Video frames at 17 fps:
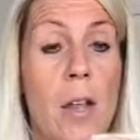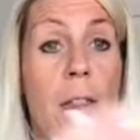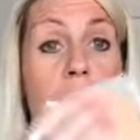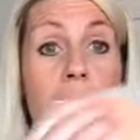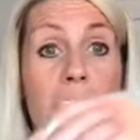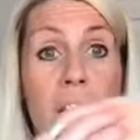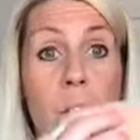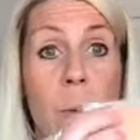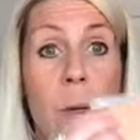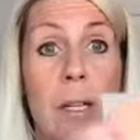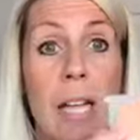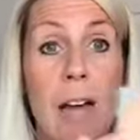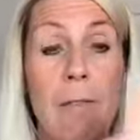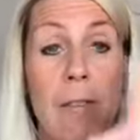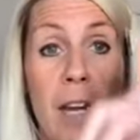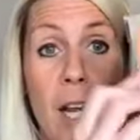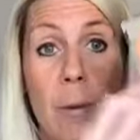the Facebook
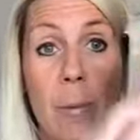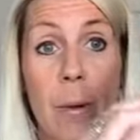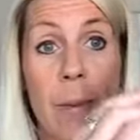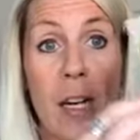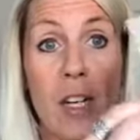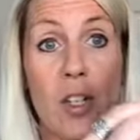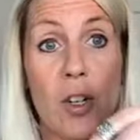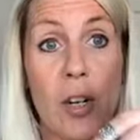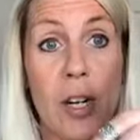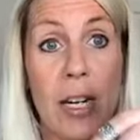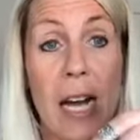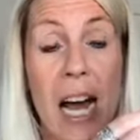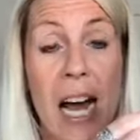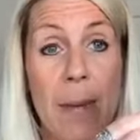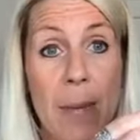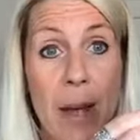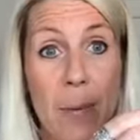Live video, but make sure to
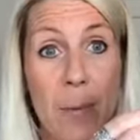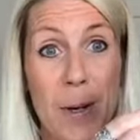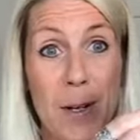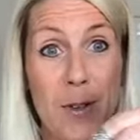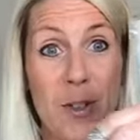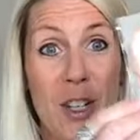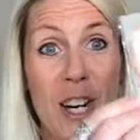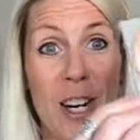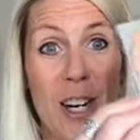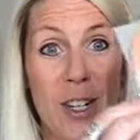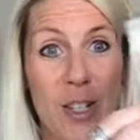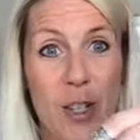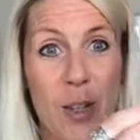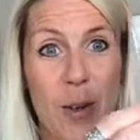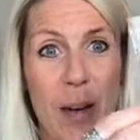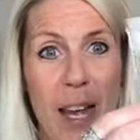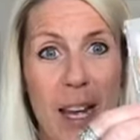comment when you share it
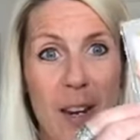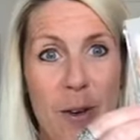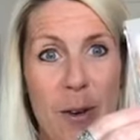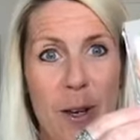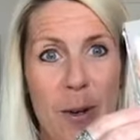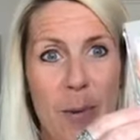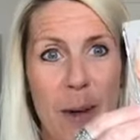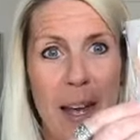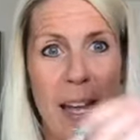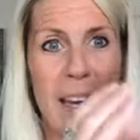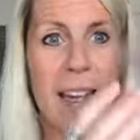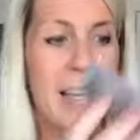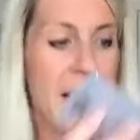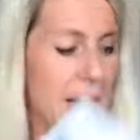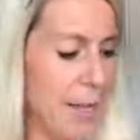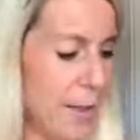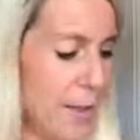too, and you could win
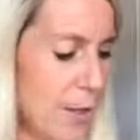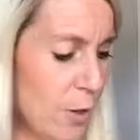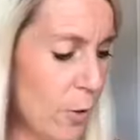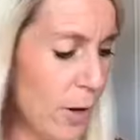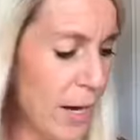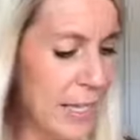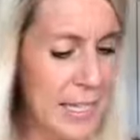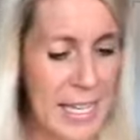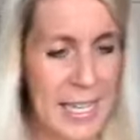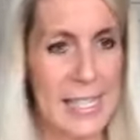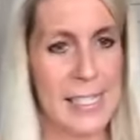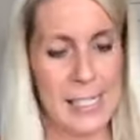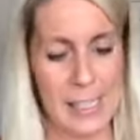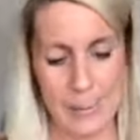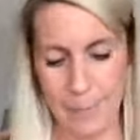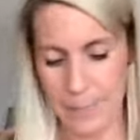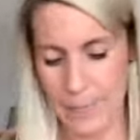the
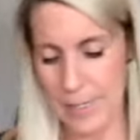doilies.